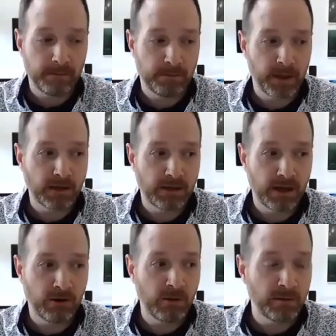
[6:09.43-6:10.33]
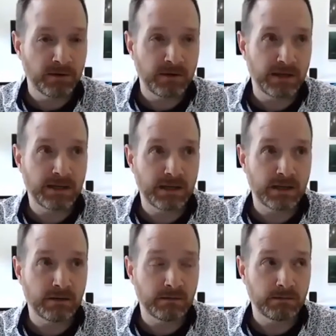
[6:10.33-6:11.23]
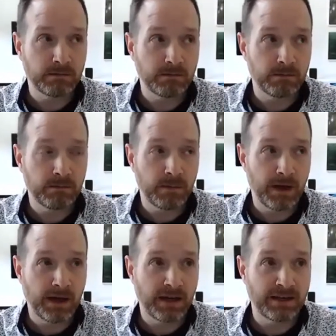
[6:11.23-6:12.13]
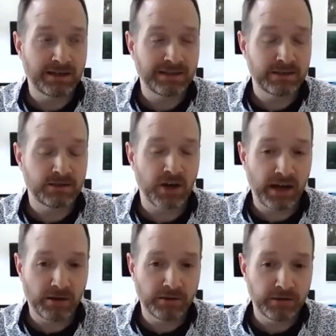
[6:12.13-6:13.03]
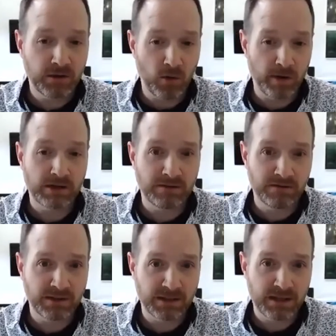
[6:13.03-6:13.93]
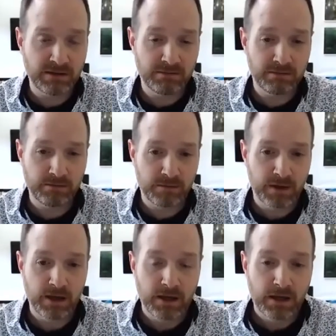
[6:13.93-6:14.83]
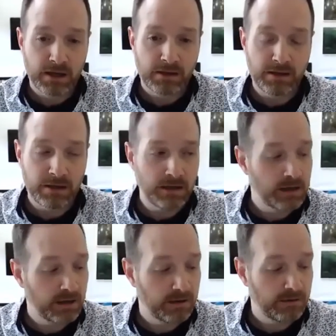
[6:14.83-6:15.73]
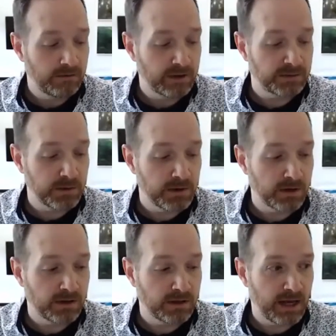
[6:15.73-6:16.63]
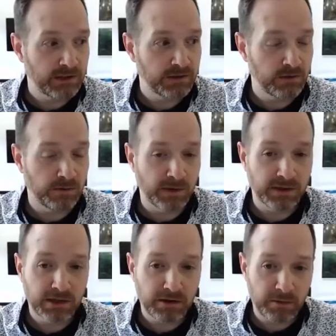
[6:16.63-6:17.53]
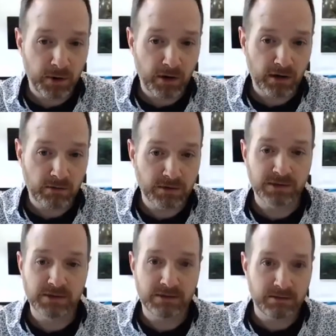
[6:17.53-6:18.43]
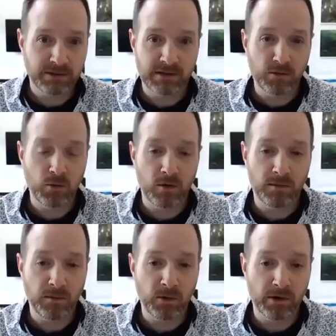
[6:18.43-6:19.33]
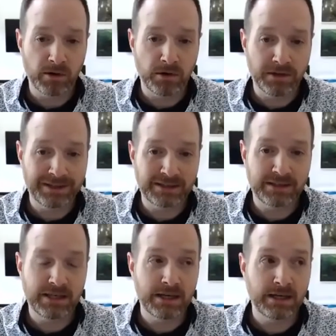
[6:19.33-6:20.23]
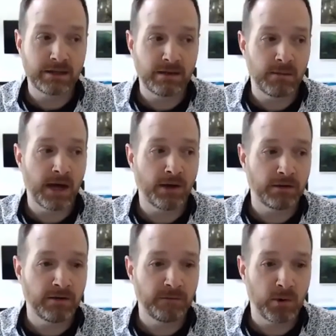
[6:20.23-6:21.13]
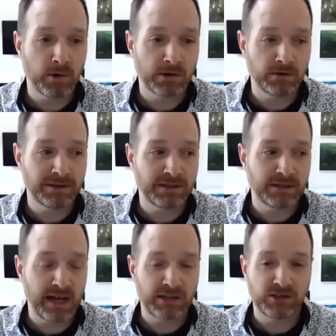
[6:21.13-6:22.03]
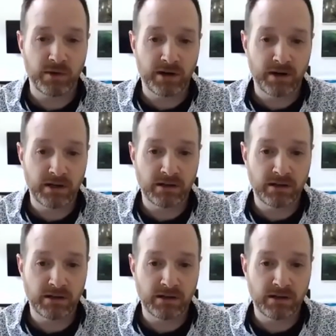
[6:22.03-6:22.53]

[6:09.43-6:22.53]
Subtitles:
But I remember thinking as a child going to visit the Vicksburg National Military Park, which is a Civil War memorial, and seeing the amount of portraits, statuary